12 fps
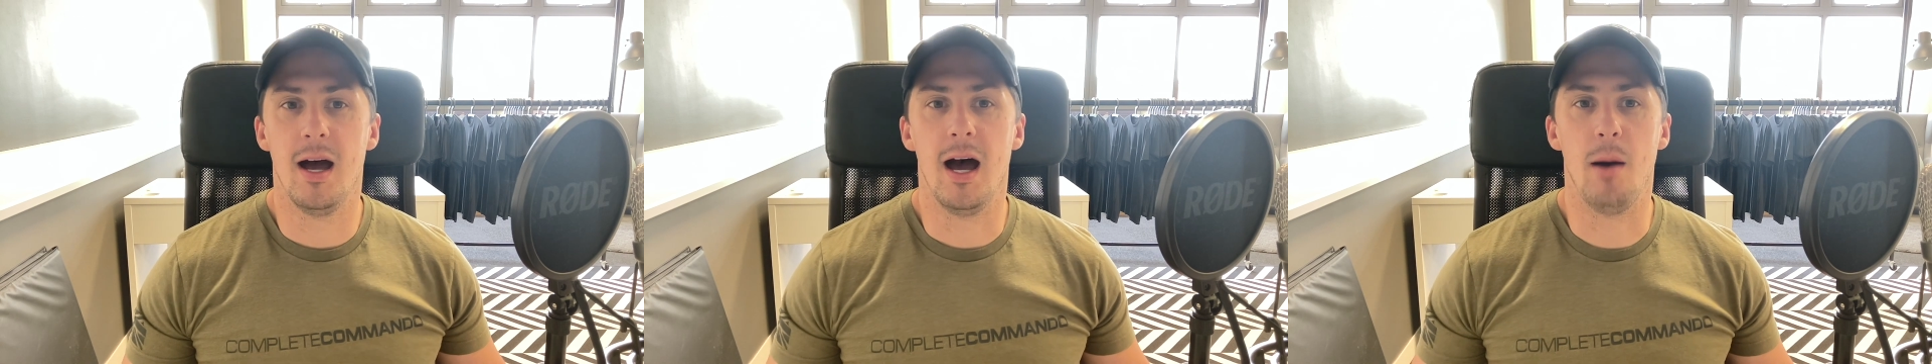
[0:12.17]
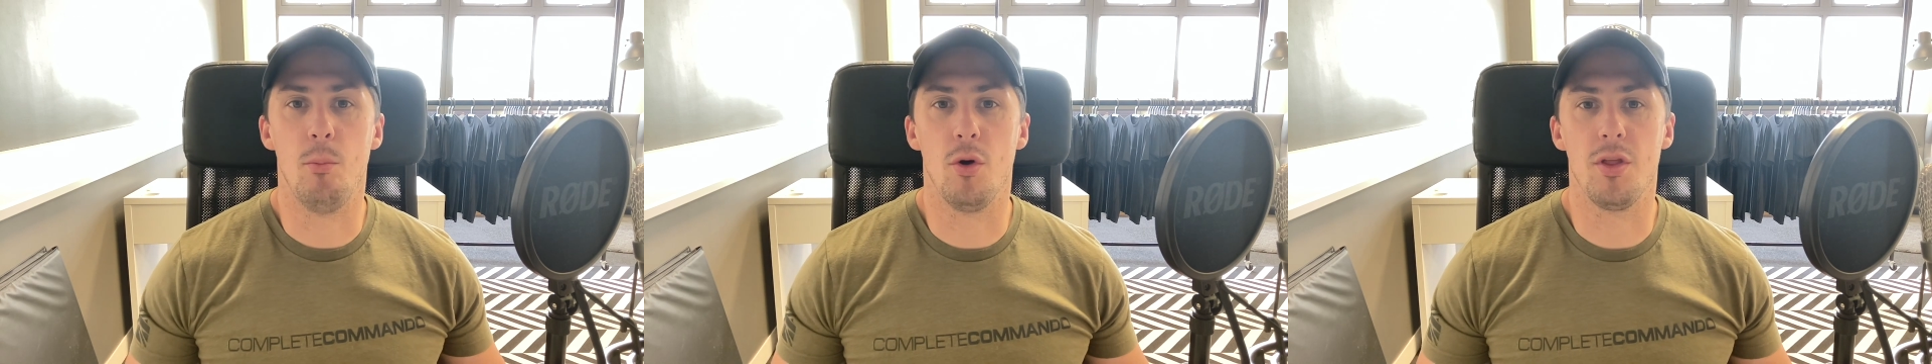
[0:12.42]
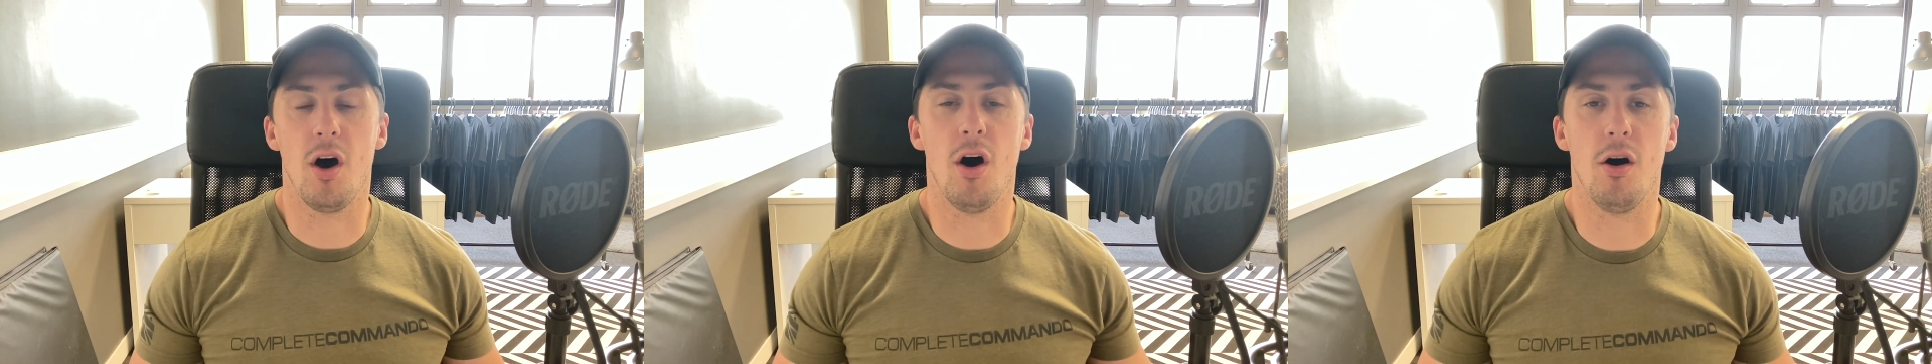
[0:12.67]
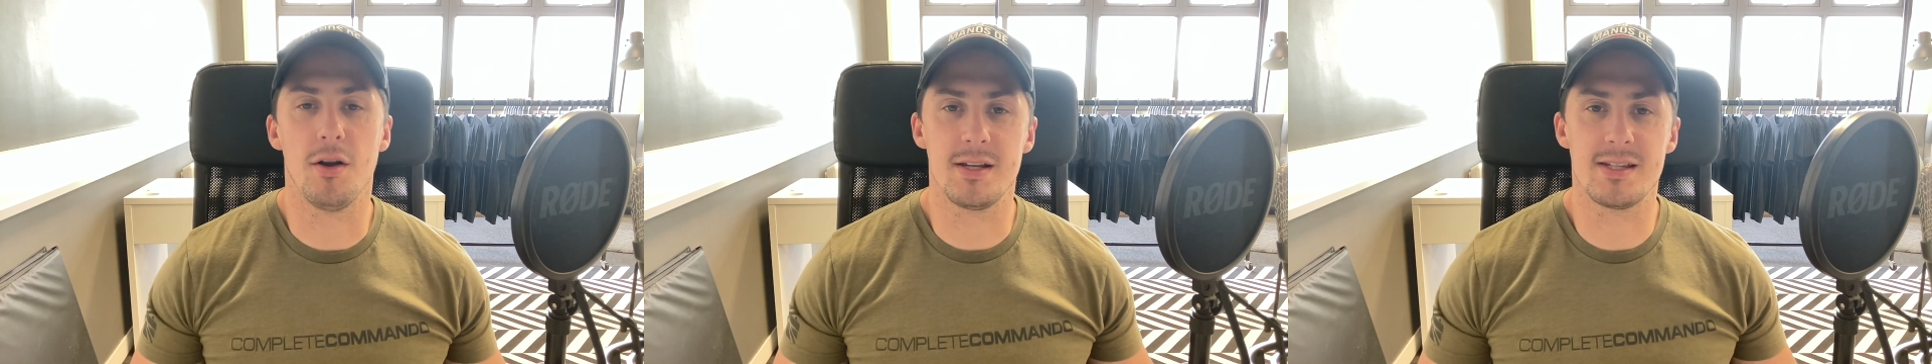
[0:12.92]
and what are the
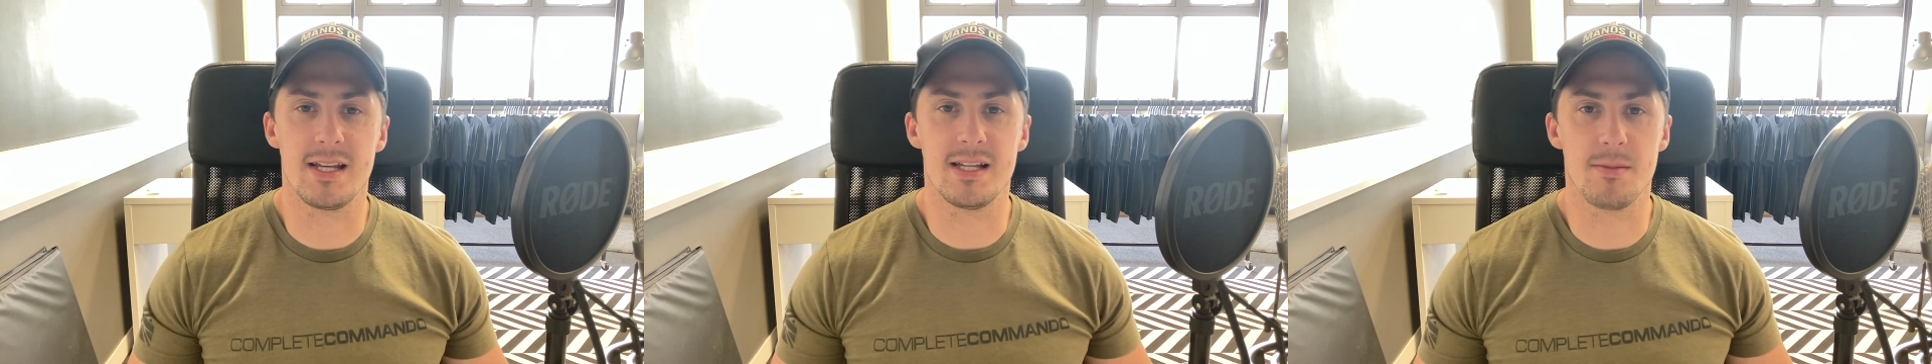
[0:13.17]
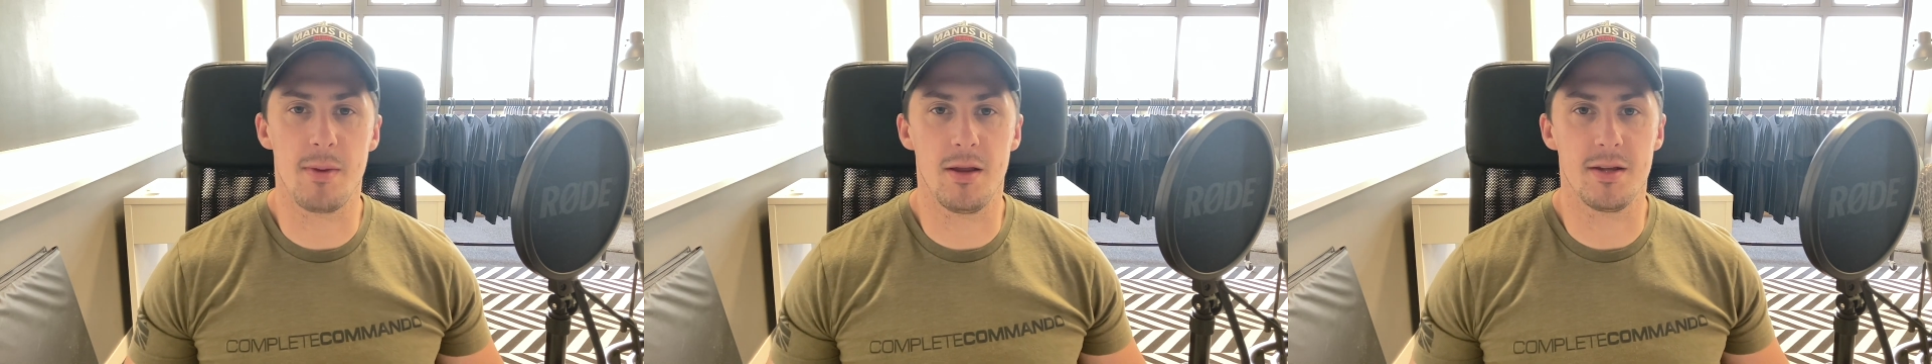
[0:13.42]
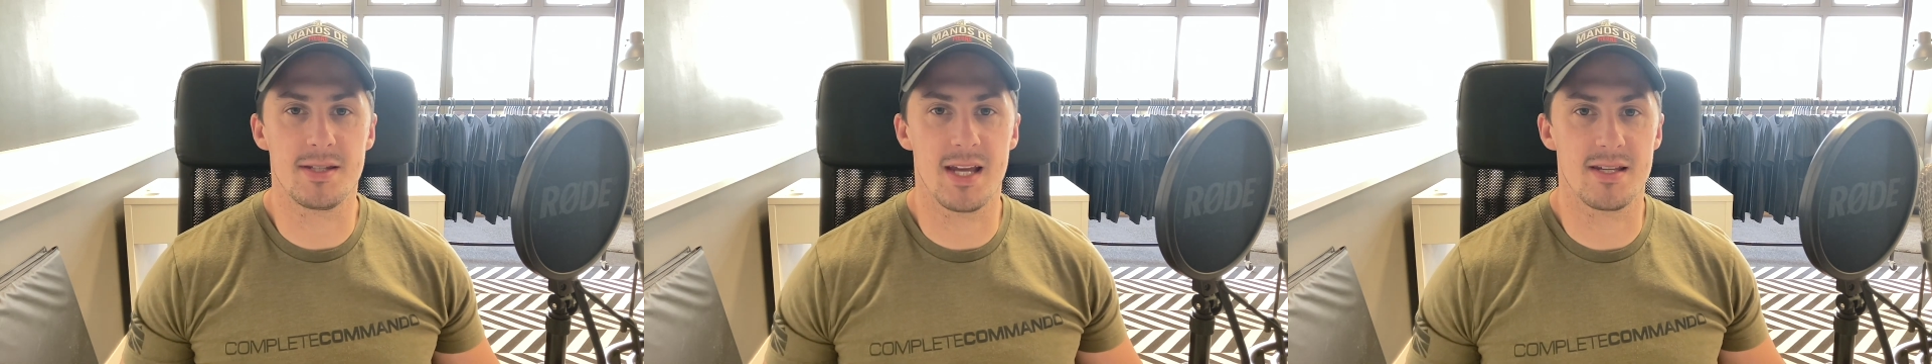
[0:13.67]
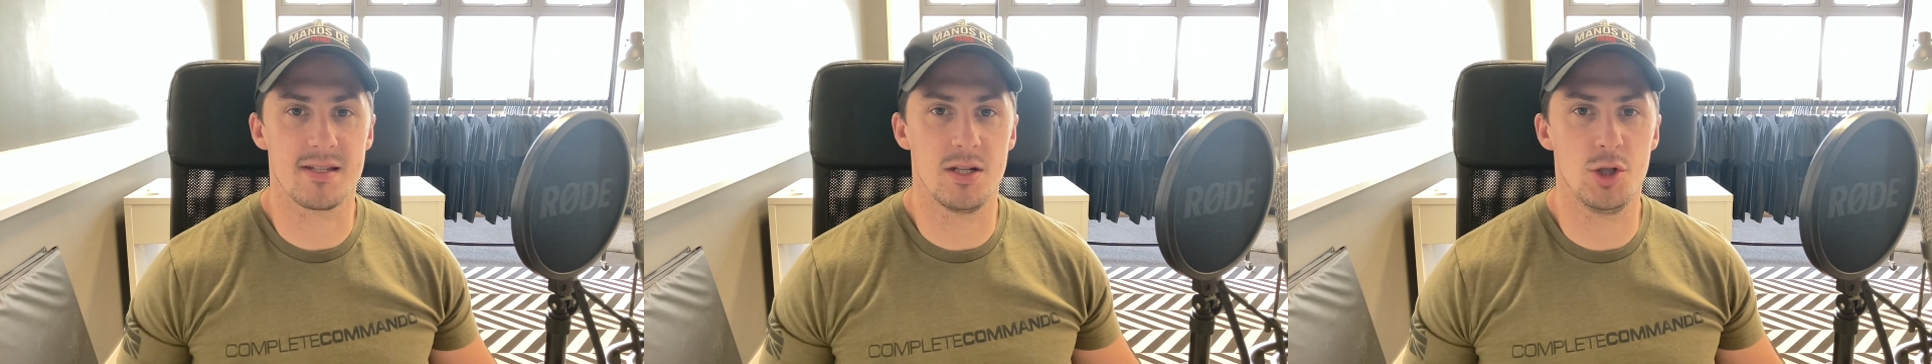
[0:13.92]
hardest things about the
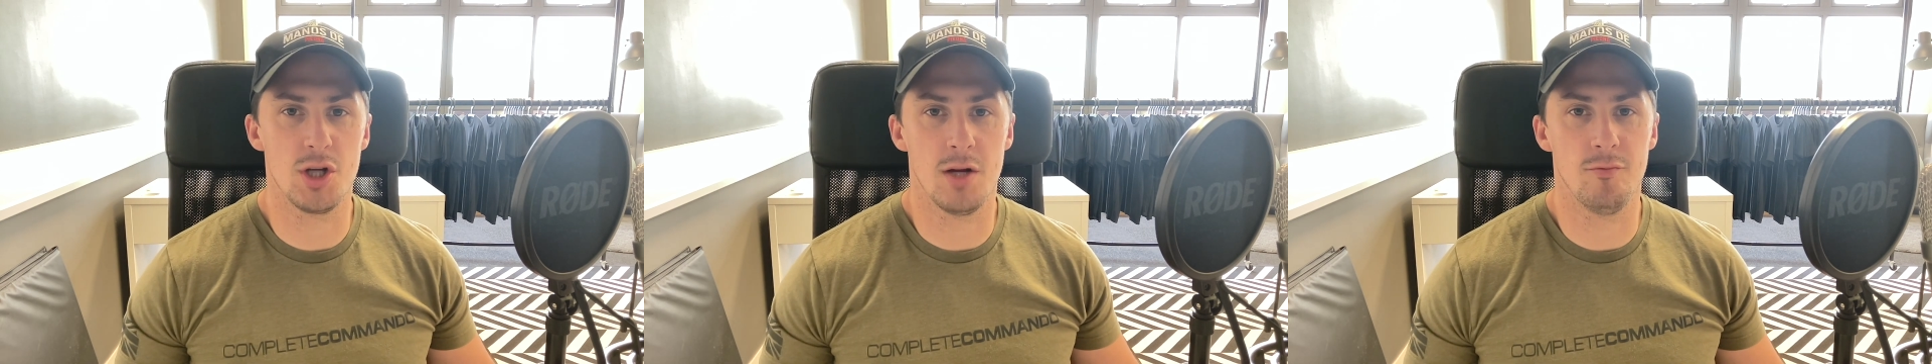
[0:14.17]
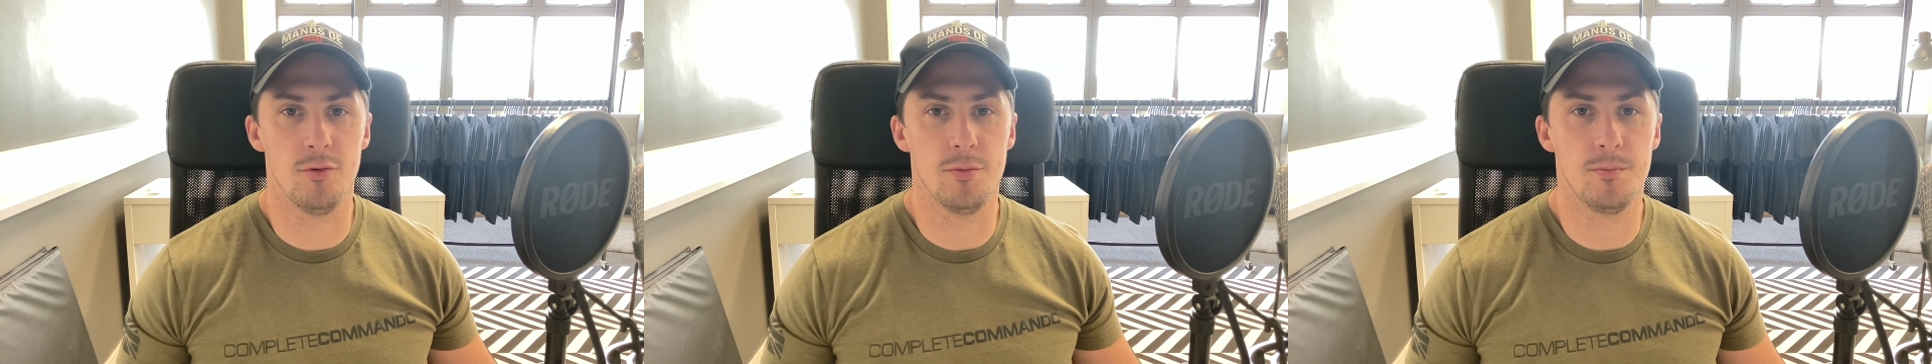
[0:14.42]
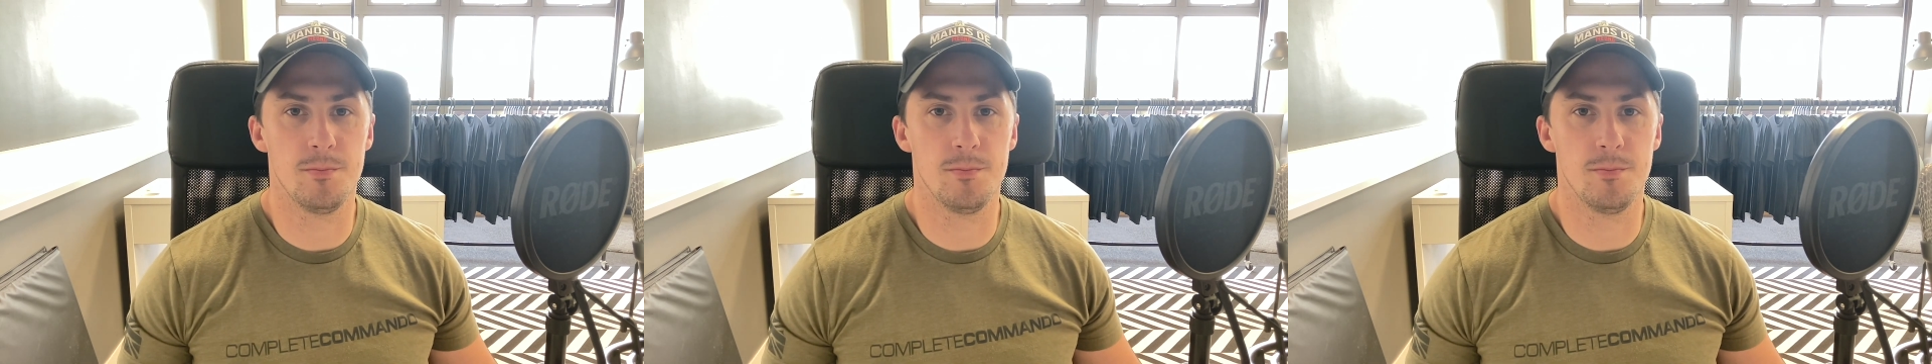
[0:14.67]
tests in general.